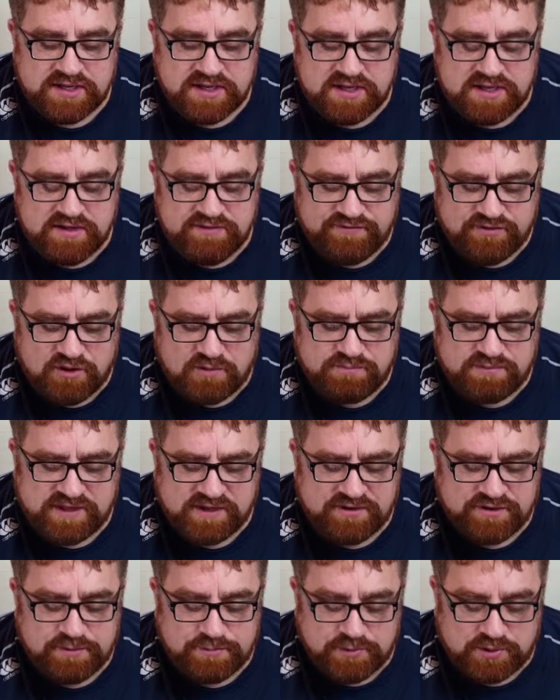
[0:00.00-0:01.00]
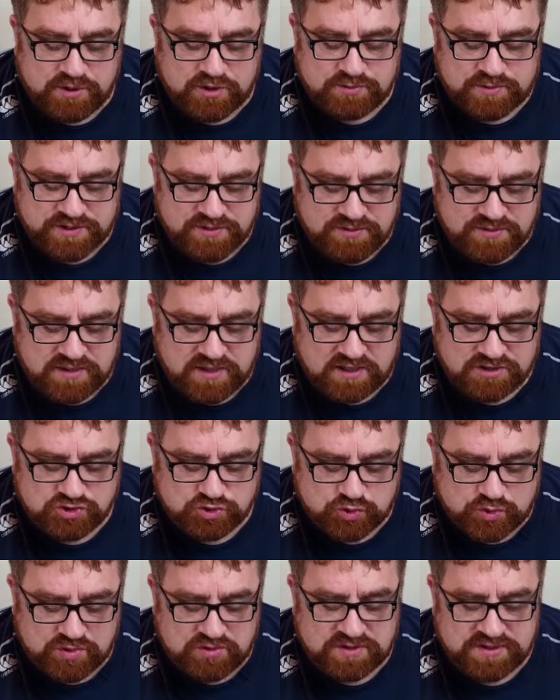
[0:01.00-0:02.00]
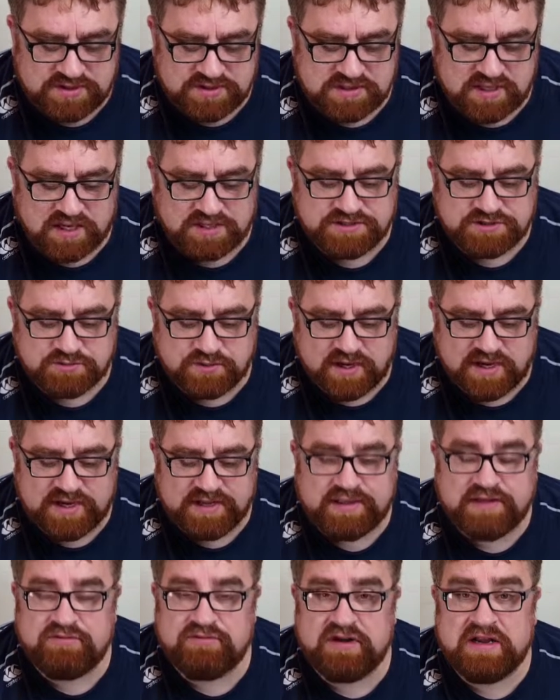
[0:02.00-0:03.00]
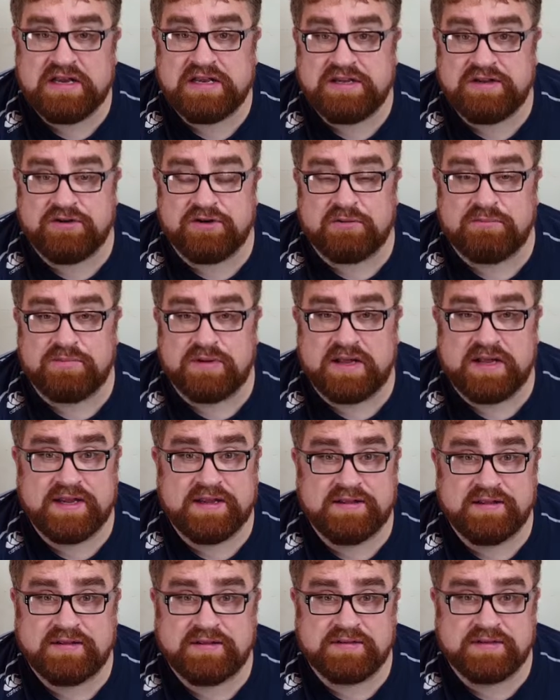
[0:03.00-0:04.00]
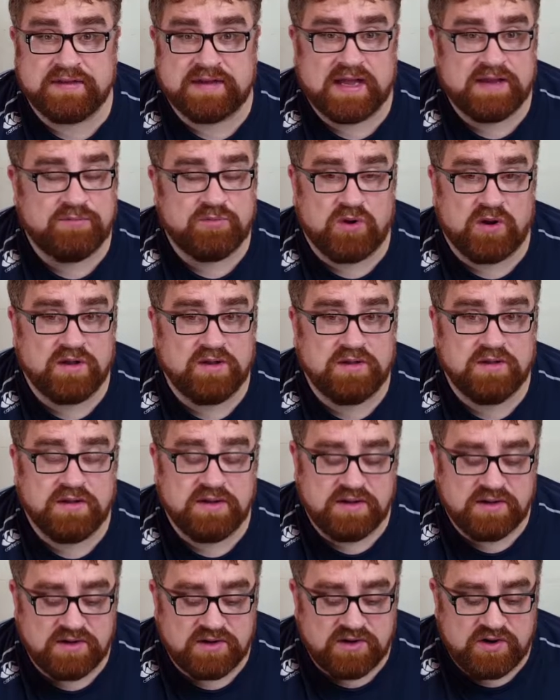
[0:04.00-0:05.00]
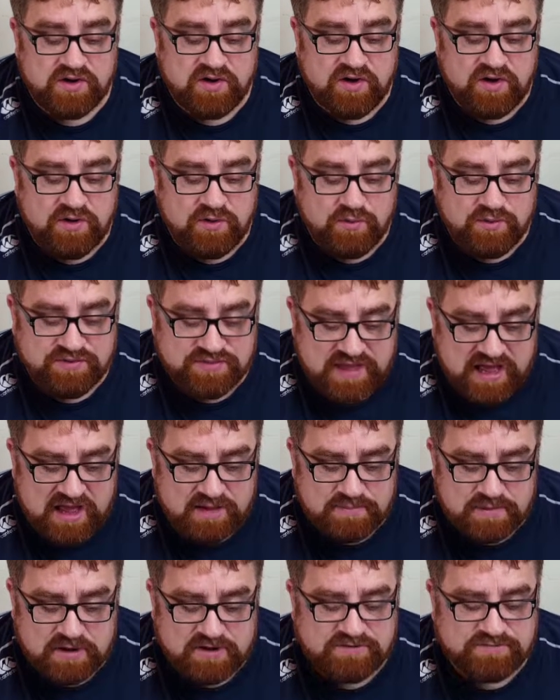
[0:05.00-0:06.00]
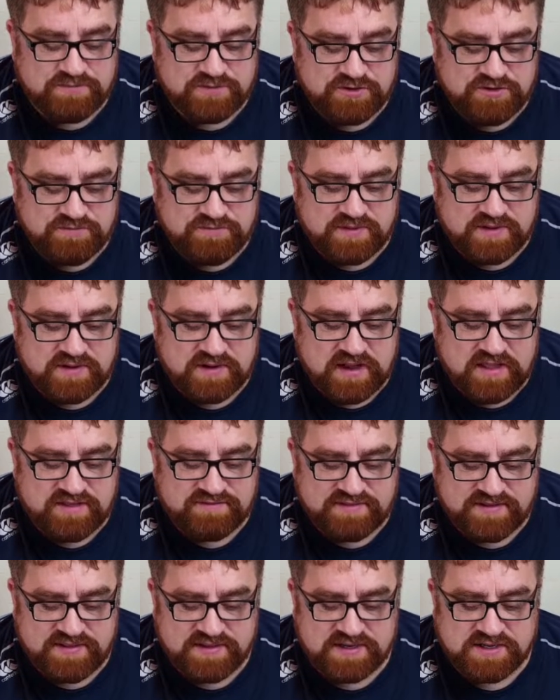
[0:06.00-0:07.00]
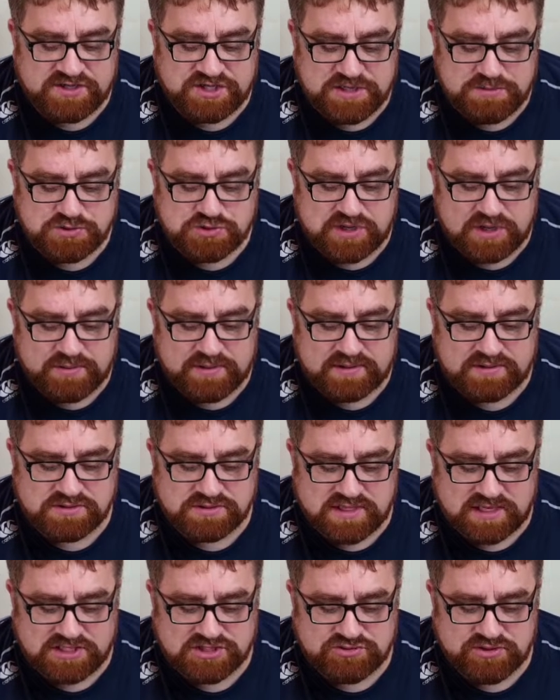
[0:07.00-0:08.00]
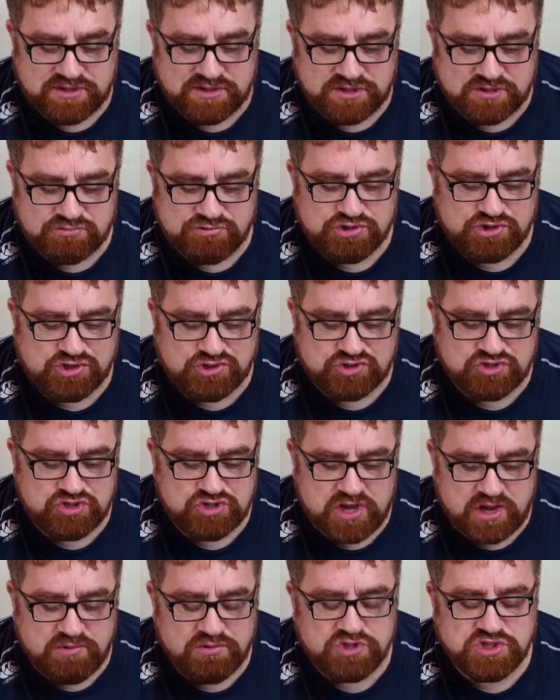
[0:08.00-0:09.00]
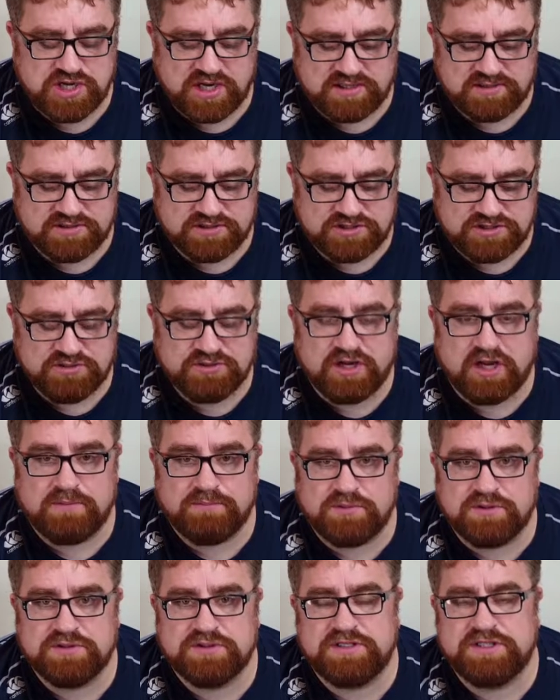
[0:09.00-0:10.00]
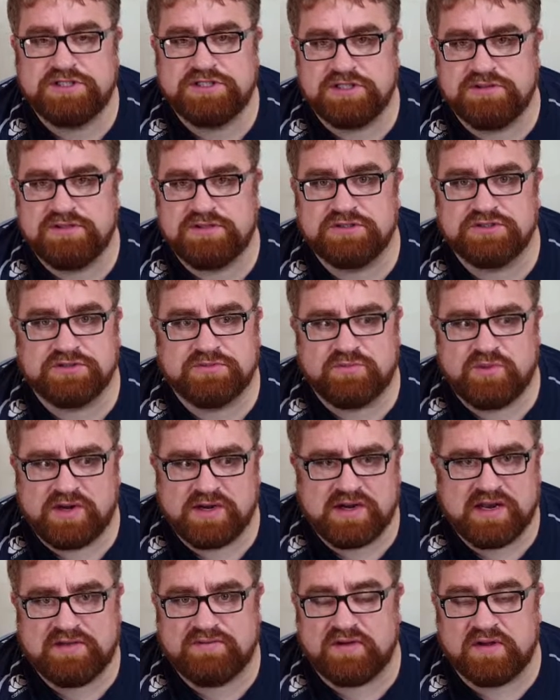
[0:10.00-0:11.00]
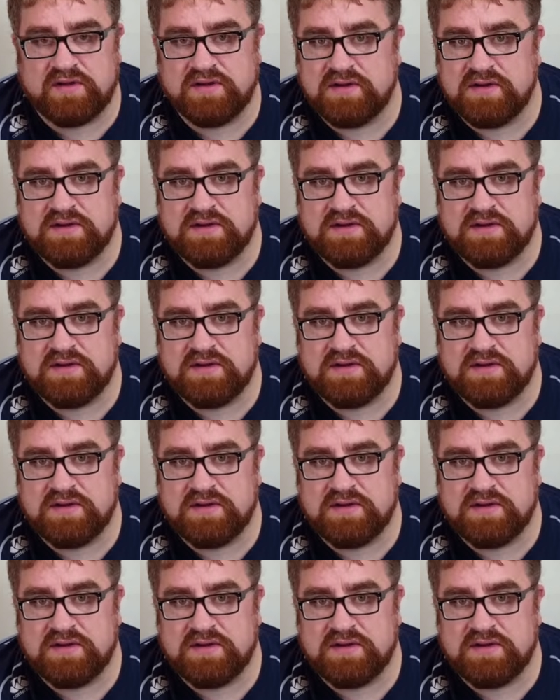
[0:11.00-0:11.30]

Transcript: If you're playing on a board where you can't squirrel these guys away, then really you're not playing the game right. With that amount of movement and the fact they can deep strike without scattering, there was just no chance you can't put these units somewhere clever.